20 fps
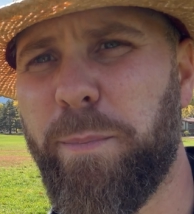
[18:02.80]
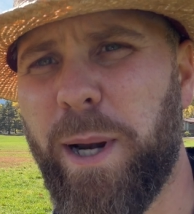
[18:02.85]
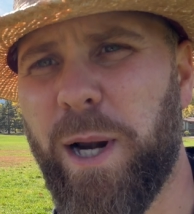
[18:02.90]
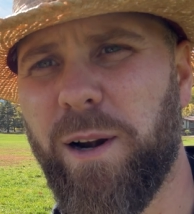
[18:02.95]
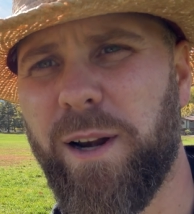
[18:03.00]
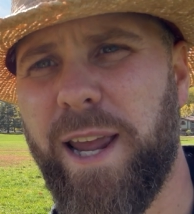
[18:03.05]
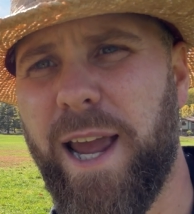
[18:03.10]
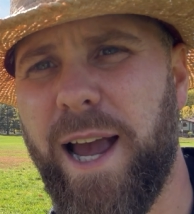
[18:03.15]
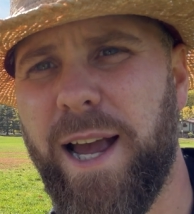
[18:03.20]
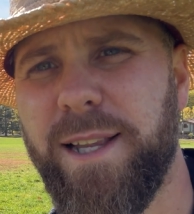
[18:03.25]

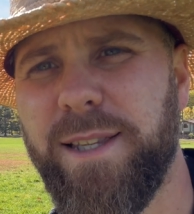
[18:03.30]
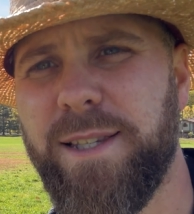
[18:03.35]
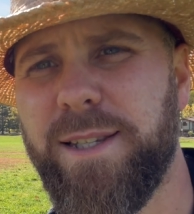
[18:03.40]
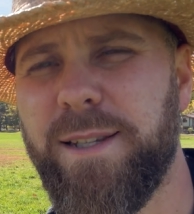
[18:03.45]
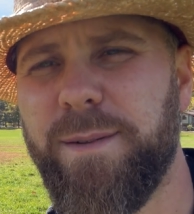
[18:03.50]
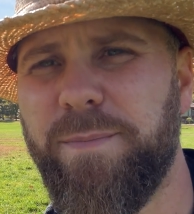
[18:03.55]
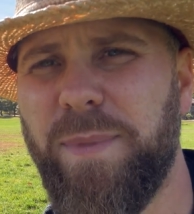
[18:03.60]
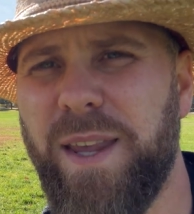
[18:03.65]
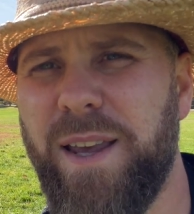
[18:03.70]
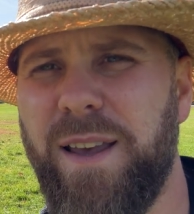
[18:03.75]

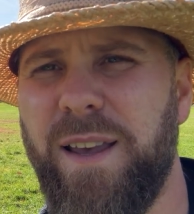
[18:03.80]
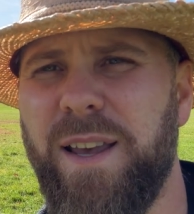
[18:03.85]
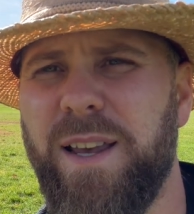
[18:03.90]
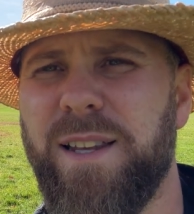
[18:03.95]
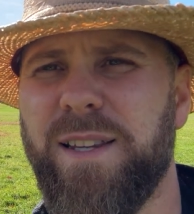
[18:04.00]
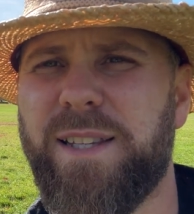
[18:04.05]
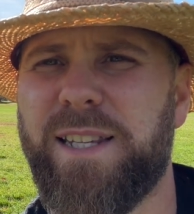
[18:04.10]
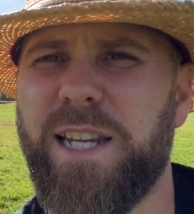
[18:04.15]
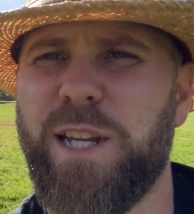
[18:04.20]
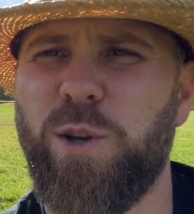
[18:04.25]
Bearcats.
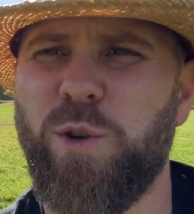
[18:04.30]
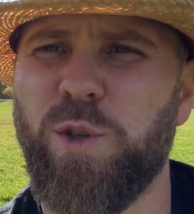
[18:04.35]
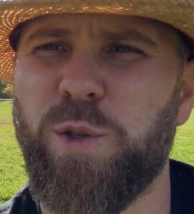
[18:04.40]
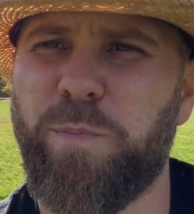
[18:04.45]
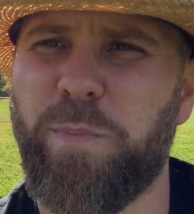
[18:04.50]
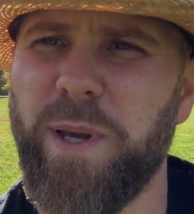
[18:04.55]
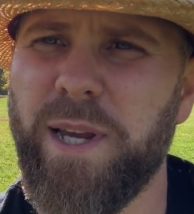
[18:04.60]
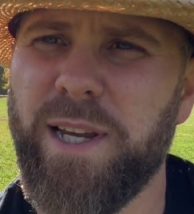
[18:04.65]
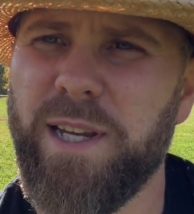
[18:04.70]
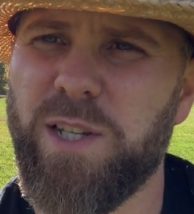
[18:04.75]
CU's
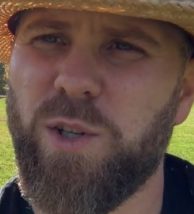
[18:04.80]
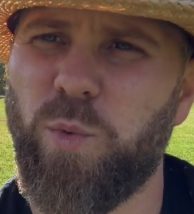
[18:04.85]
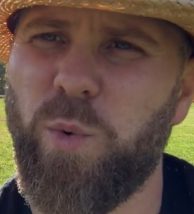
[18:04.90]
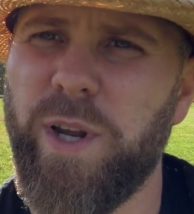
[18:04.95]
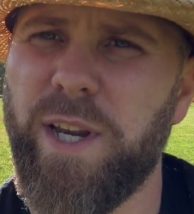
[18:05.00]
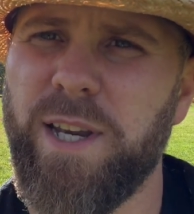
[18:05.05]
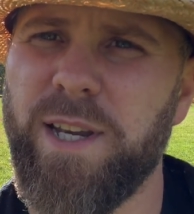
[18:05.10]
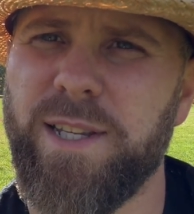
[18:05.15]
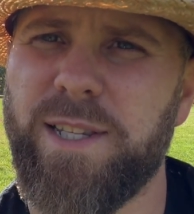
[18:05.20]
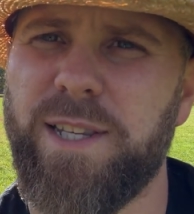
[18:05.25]
biggest
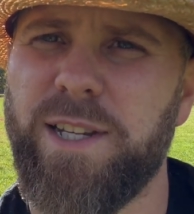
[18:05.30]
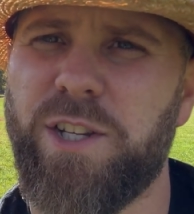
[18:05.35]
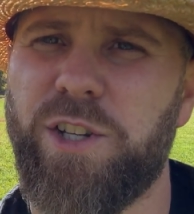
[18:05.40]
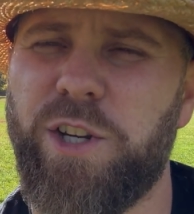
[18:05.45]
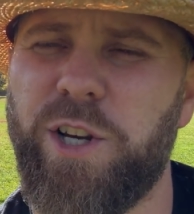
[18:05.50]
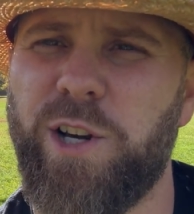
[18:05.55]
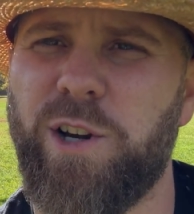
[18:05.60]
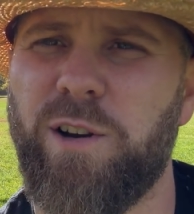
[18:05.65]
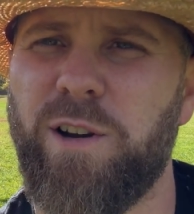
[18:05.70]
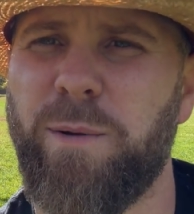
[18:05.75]
weakness this
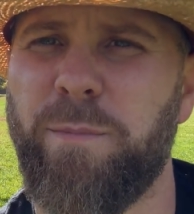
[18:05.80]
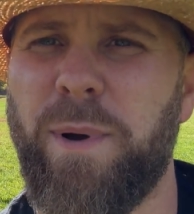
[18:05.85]
year,